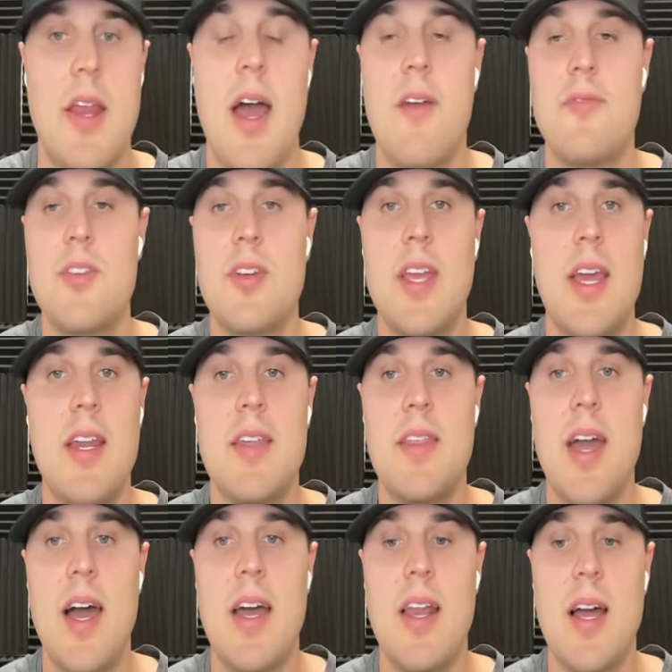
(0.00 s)
then after getting
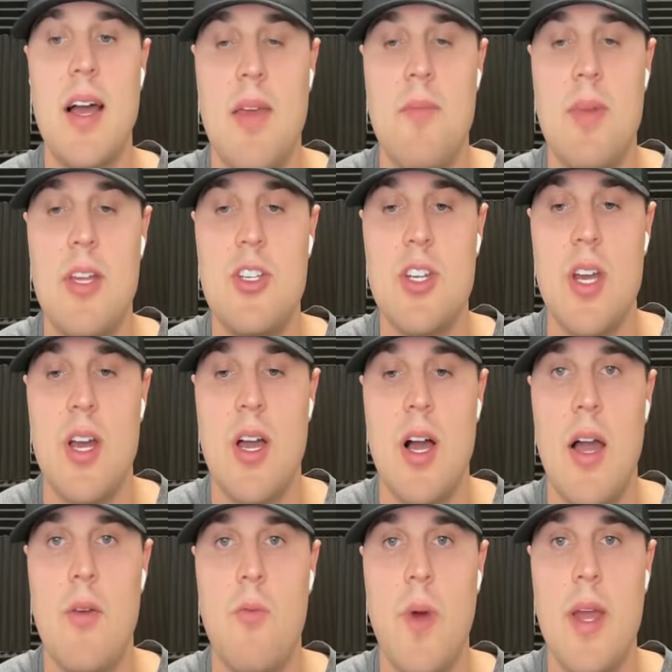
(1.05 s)
that image,
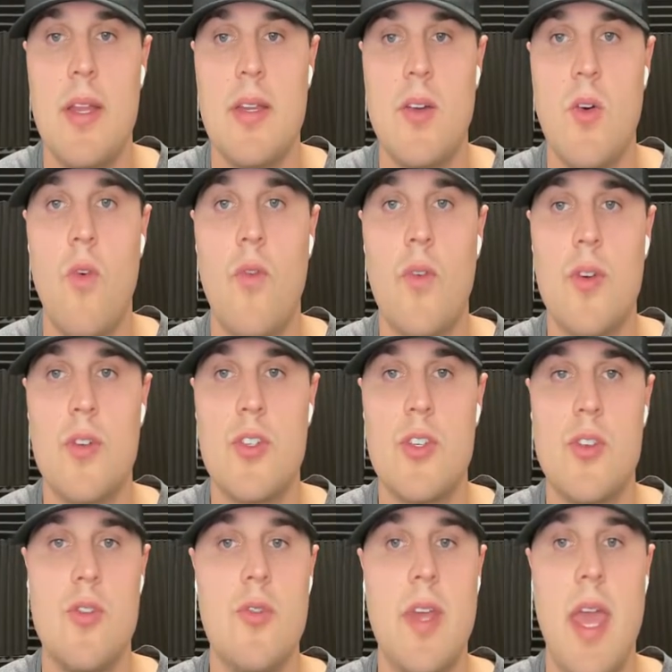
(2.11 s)
I went over
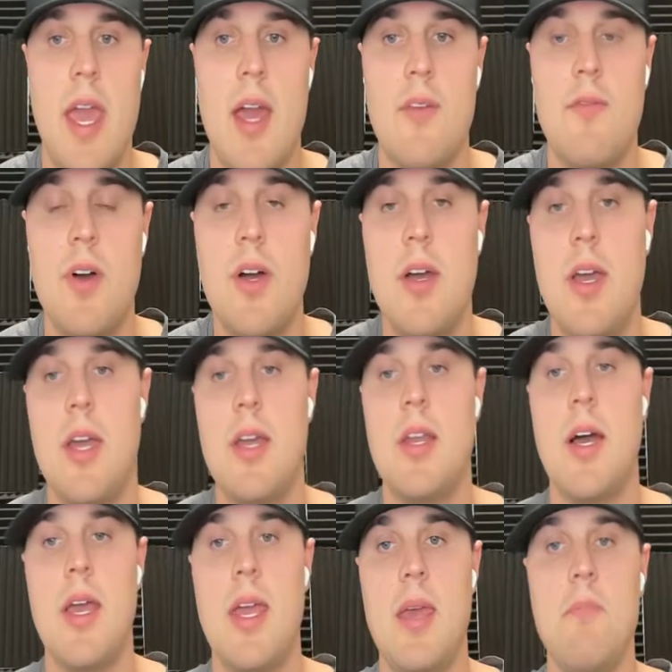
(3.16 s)
to Canva and
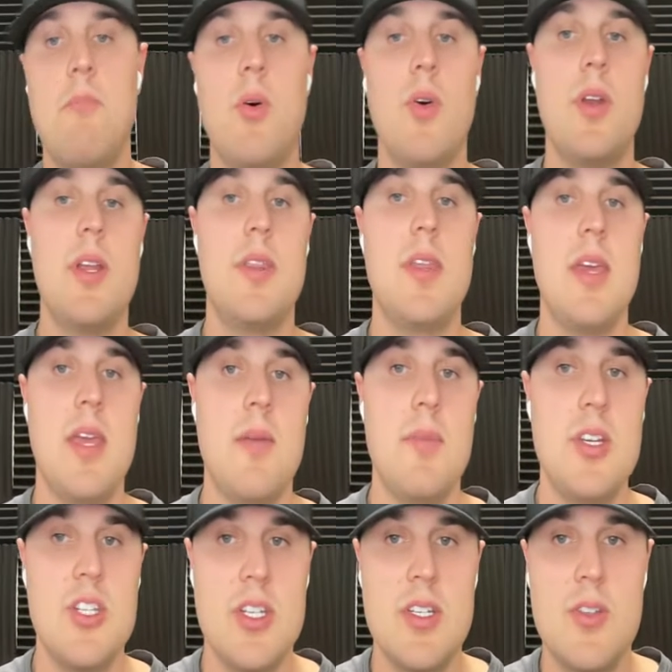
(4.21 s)
I inputted the
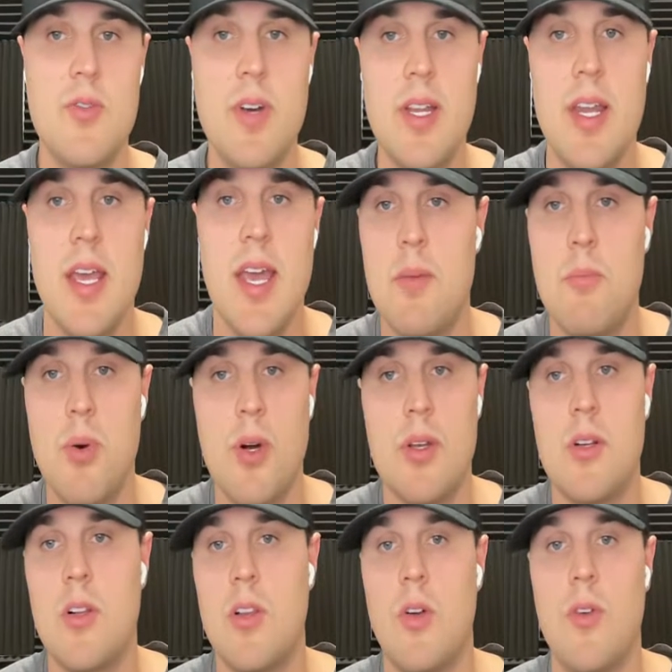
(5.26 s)
image into it and then
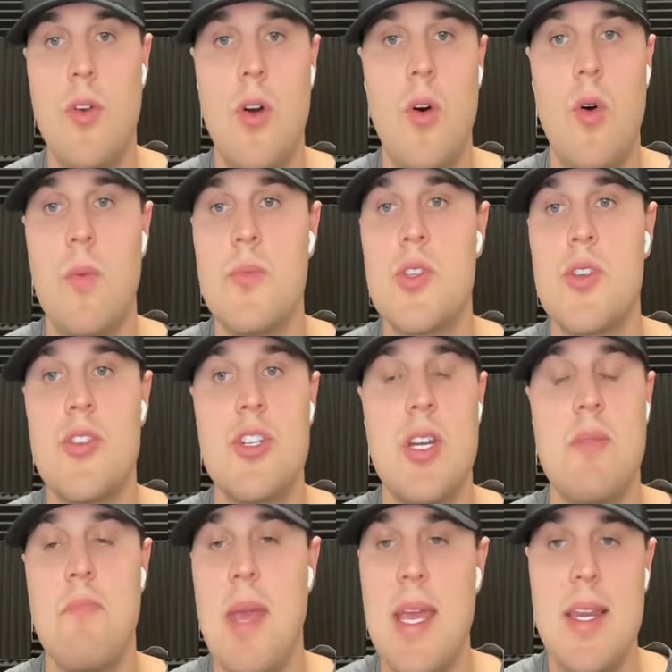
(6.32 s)
put Kelowna home
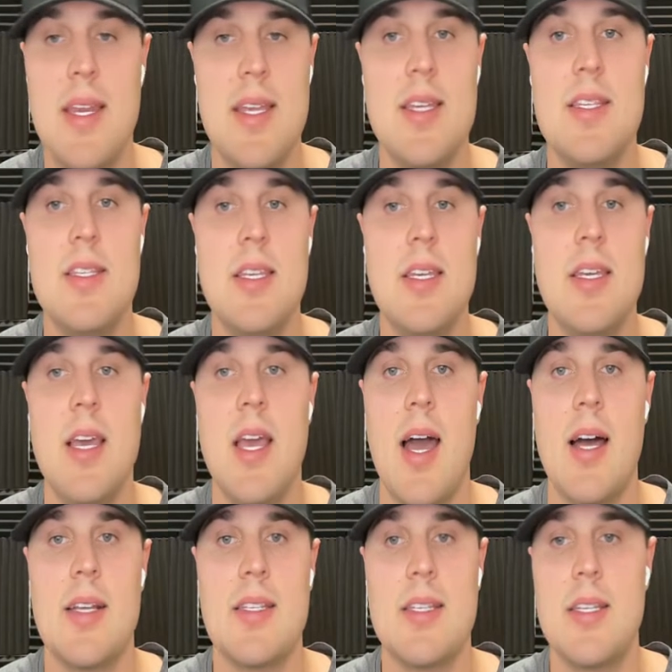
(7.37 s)
searching made easy
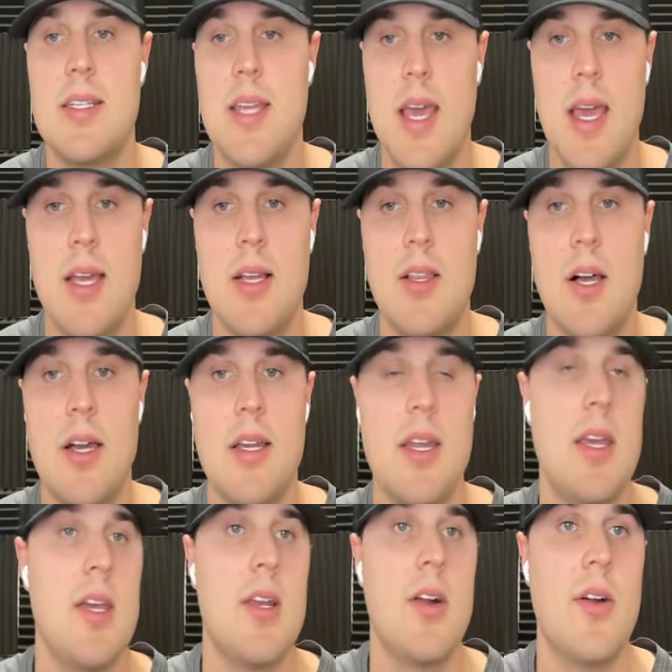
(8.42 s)
as the tagline
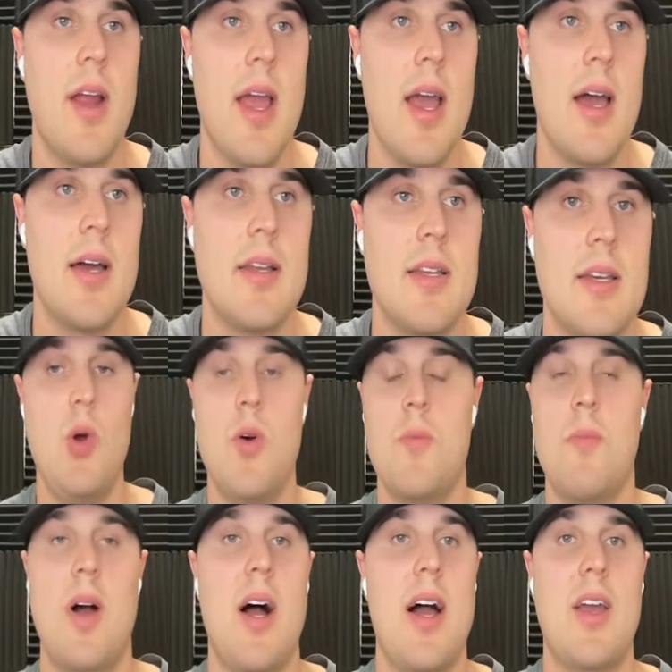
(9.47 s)
in our ad.
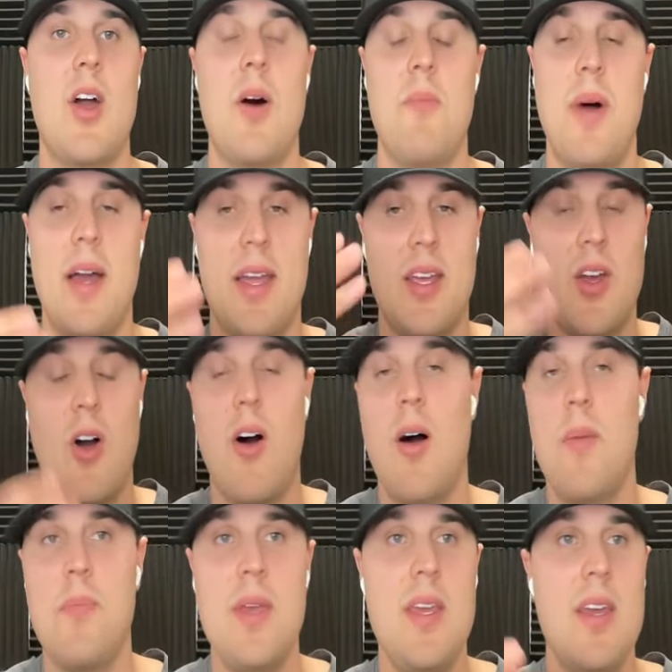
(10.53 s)
Boom. I got my
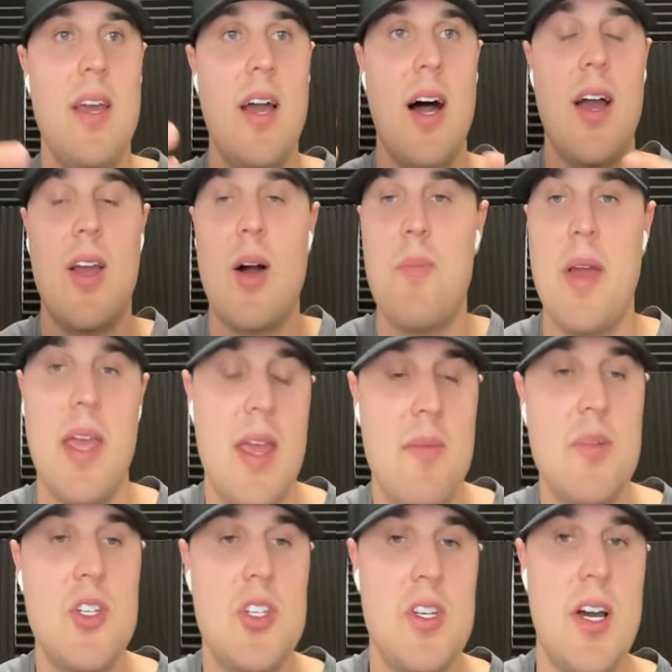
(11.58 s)
copy, I got my
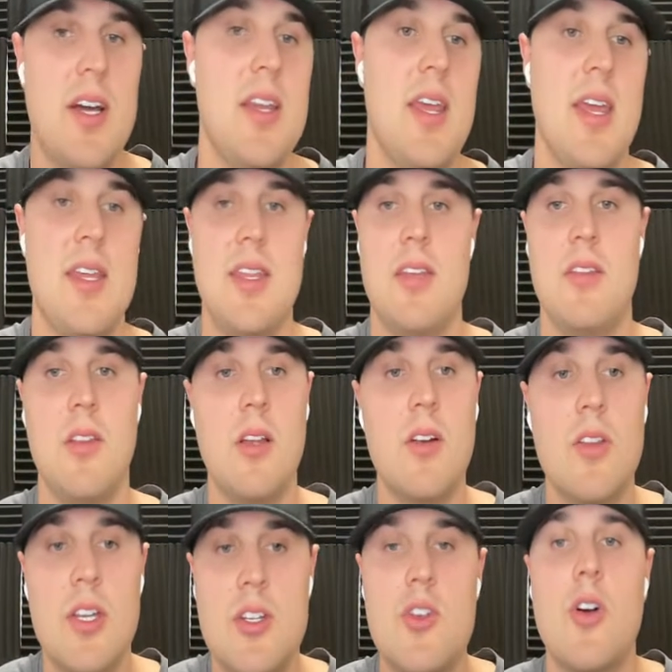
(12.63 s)
image done, and it
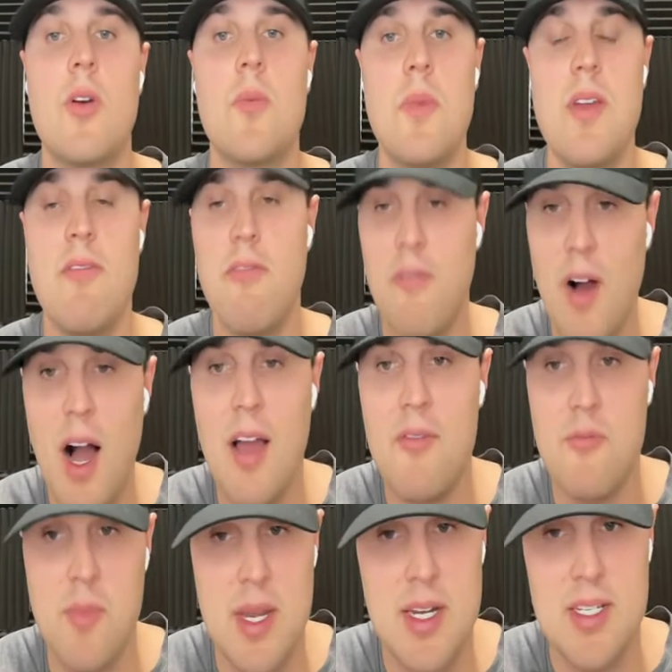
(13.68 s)
literally took me
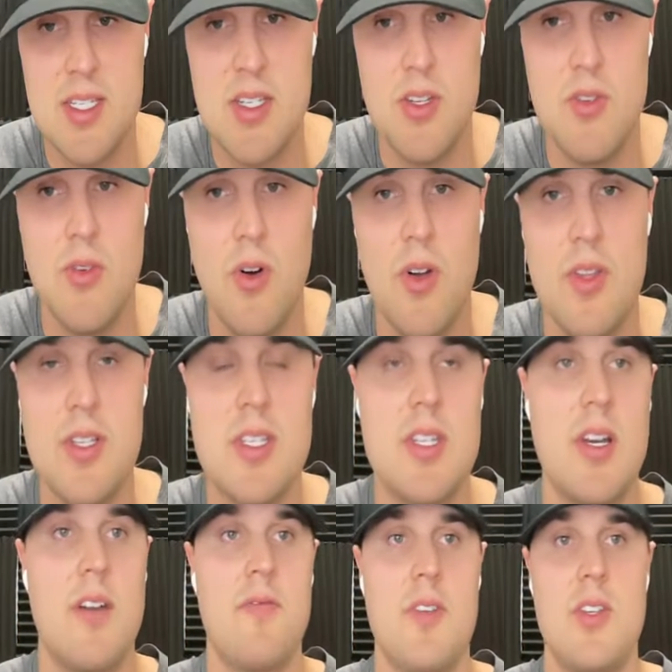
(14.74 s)
5 minutes to do all this
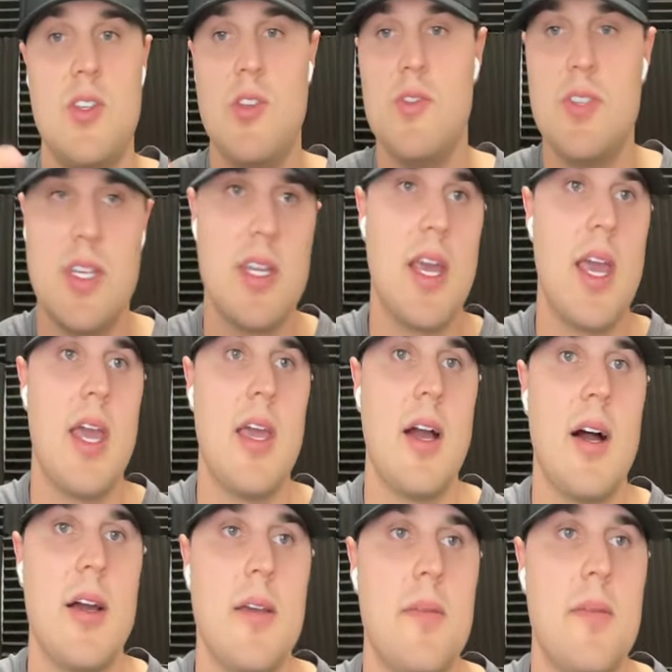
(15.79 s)
stuff using AI.